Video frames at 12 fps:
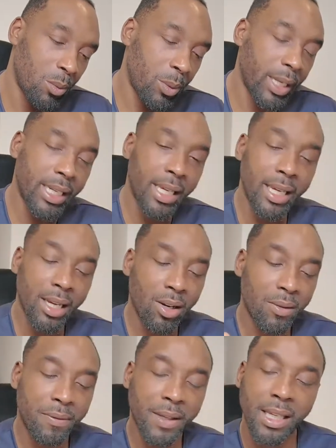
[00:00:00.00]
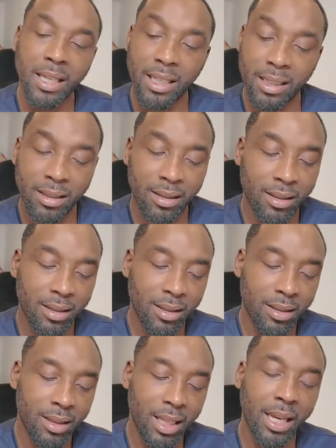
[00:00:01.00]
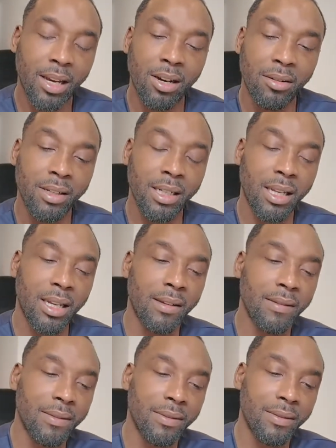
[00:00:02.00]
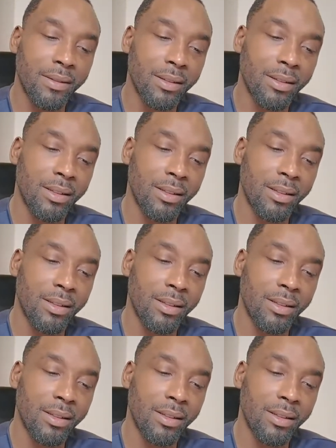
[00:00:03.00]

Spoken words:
where they are thinking they are in life